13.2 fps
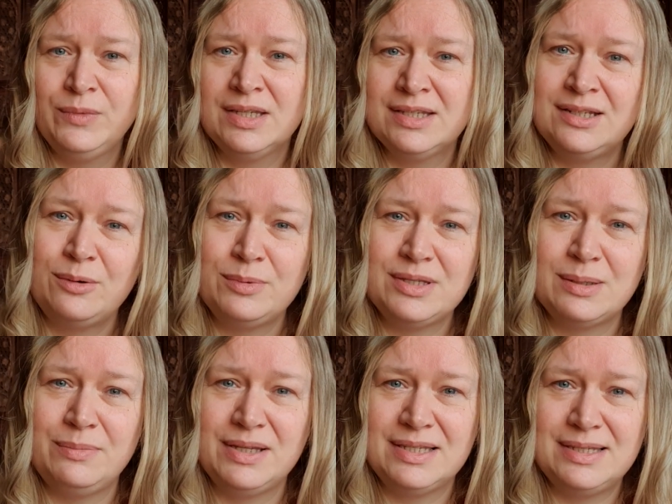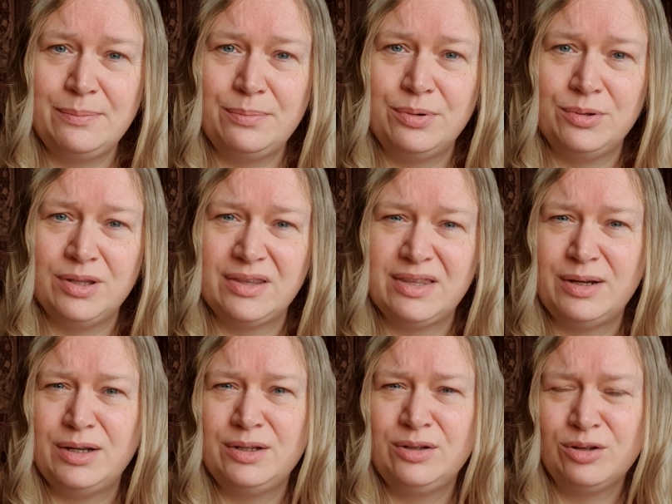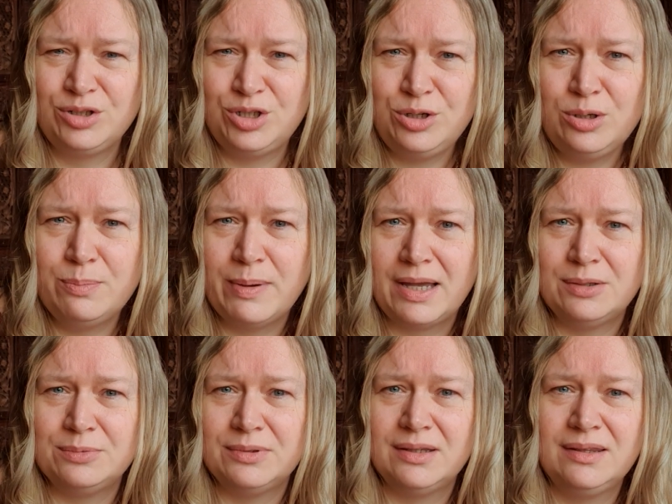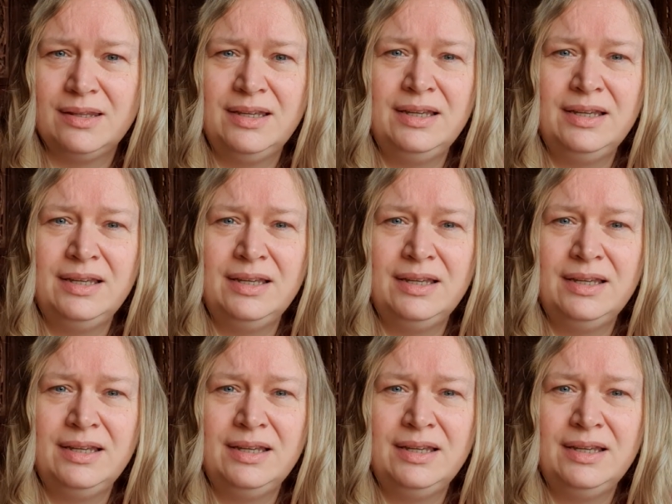Start with something simple that they're not too bad with.